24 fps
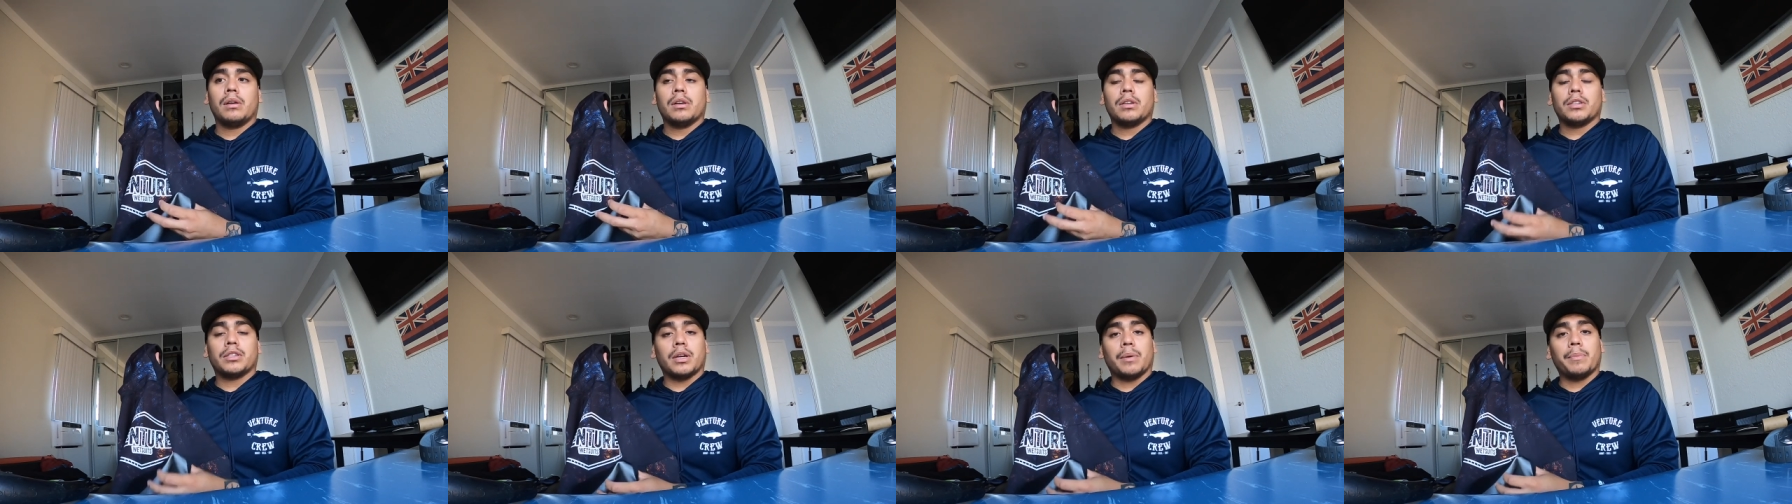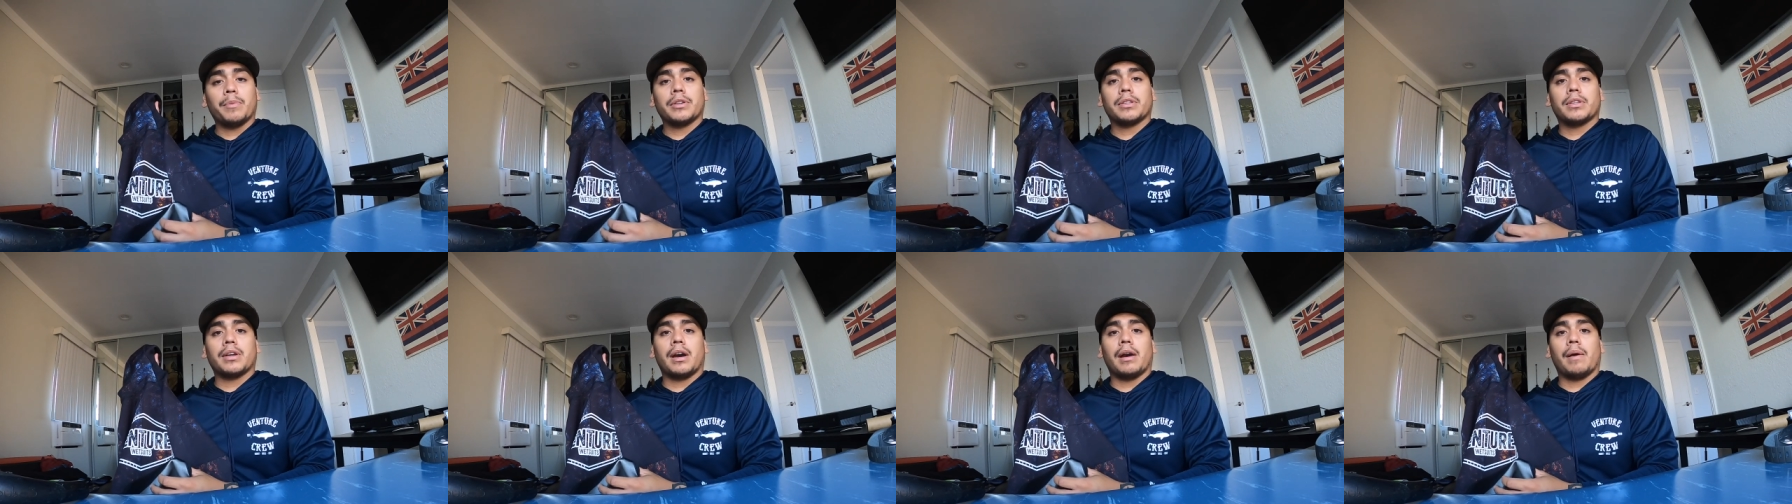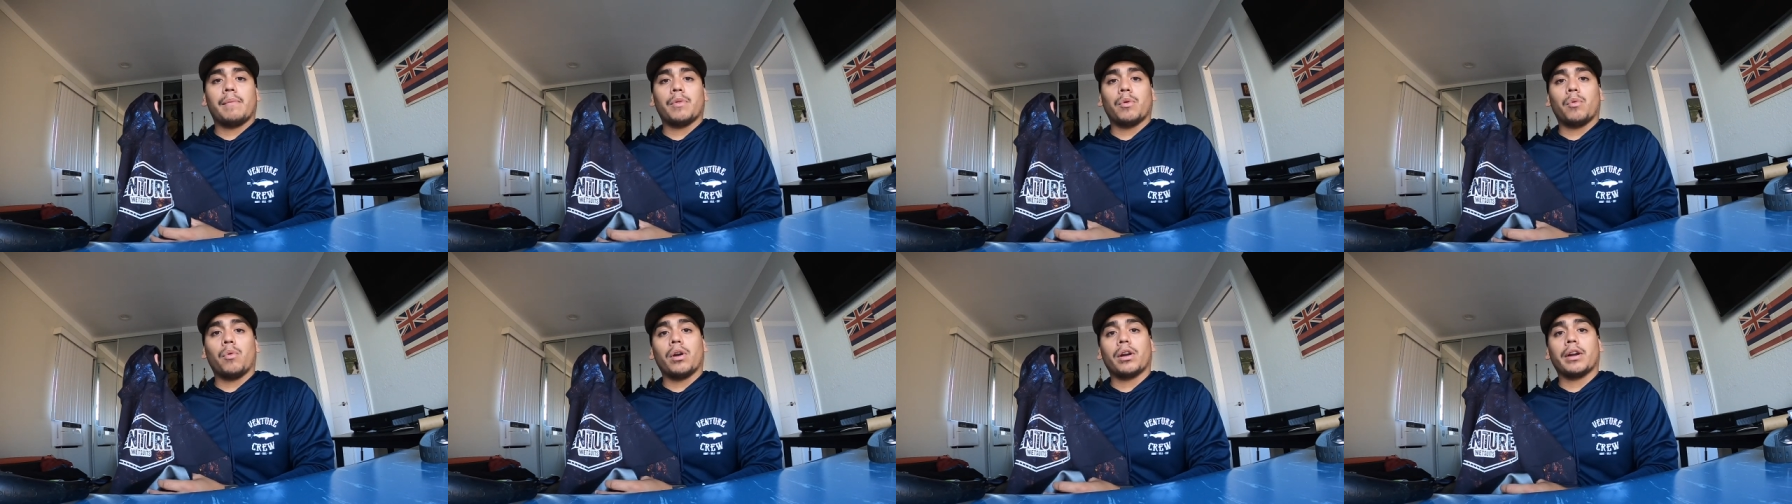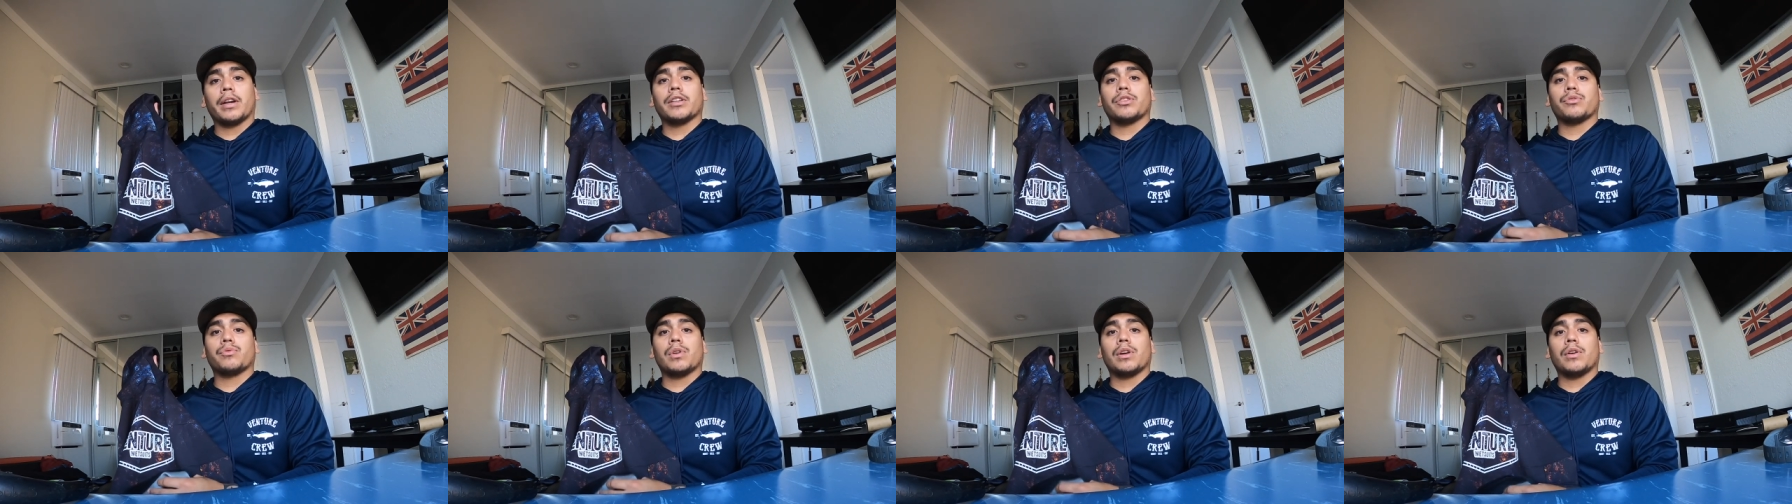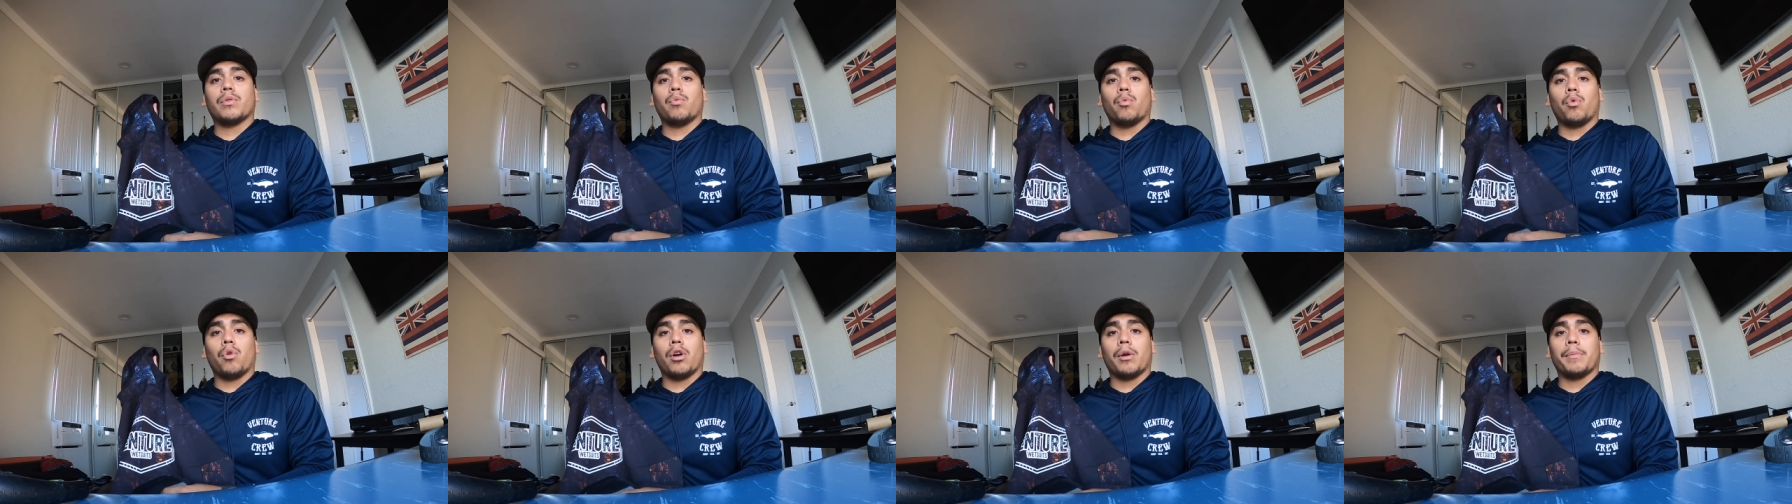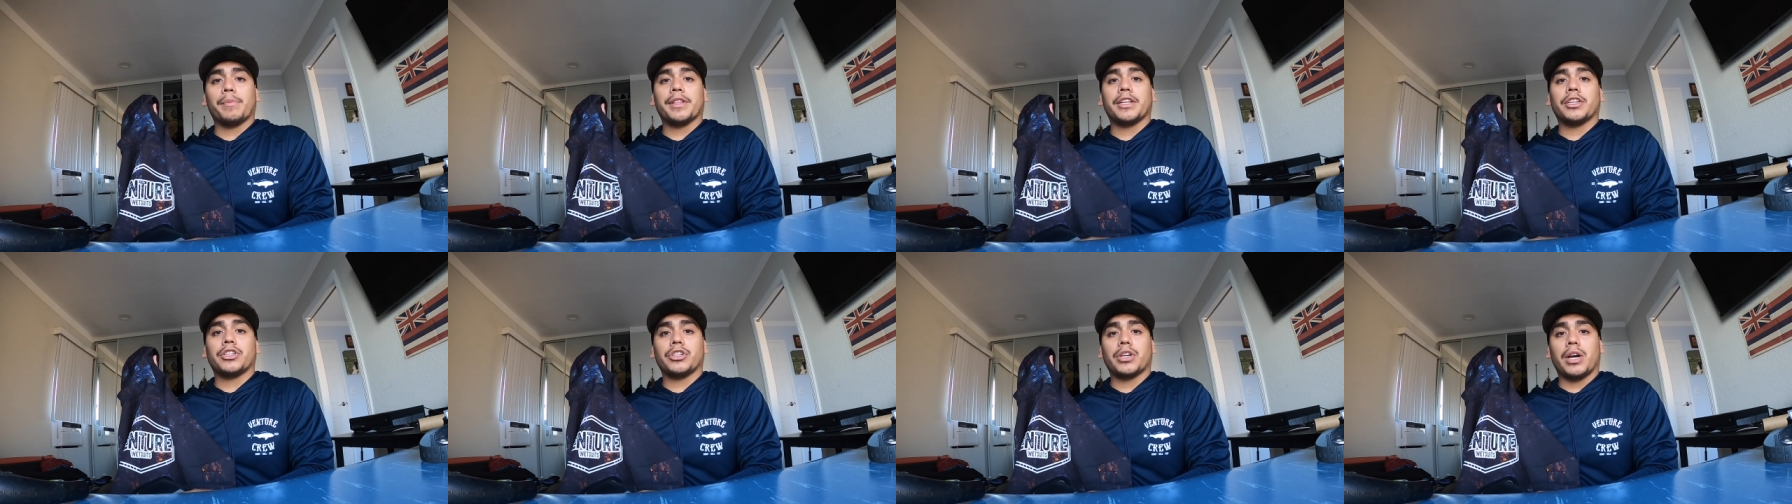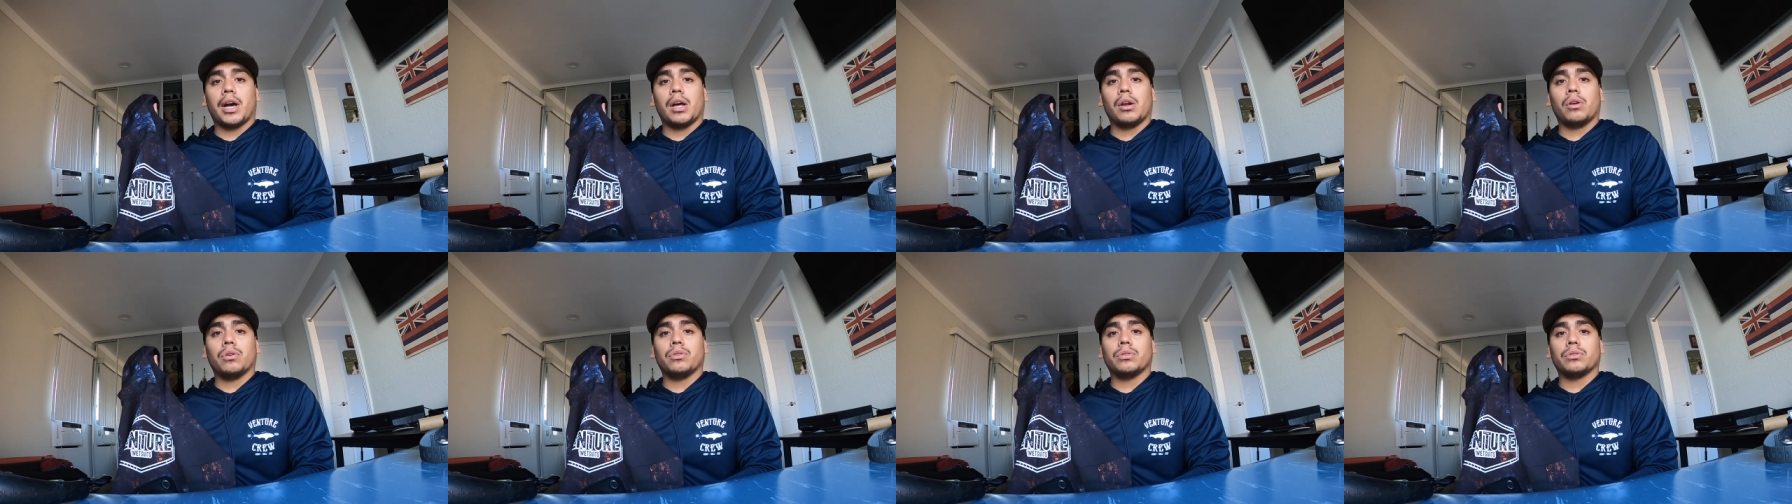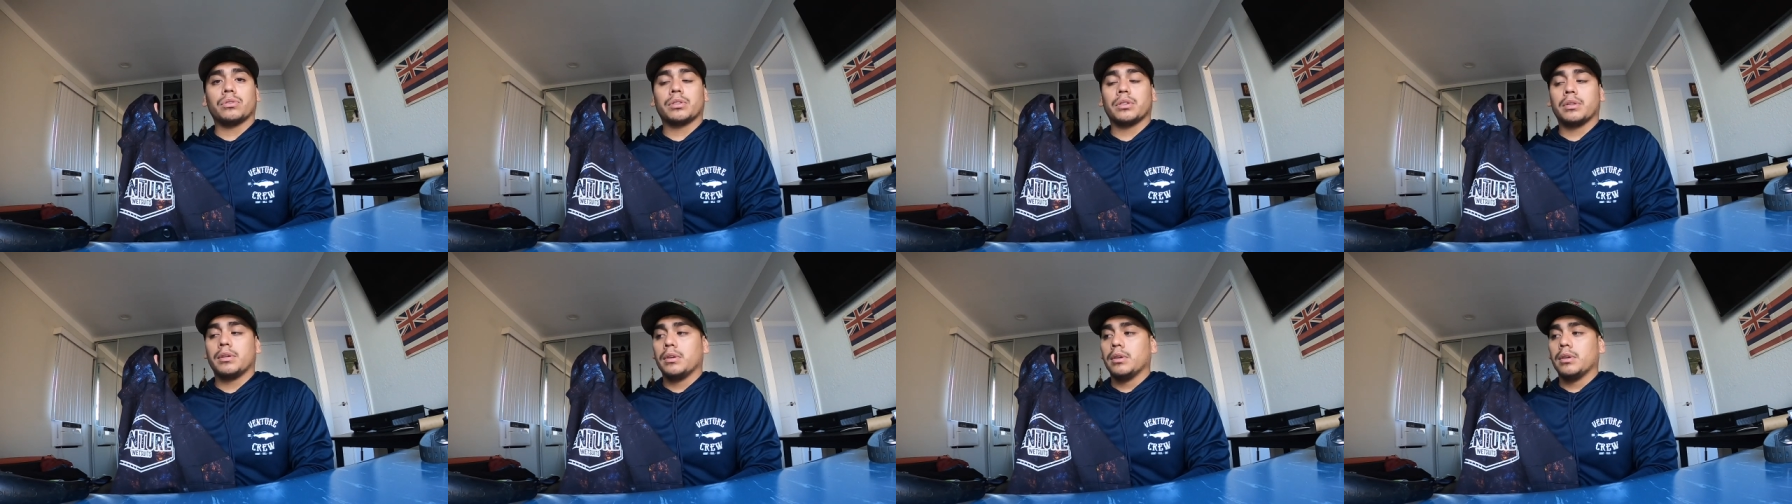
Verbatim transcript: summertime the water gets really warm in the shallows,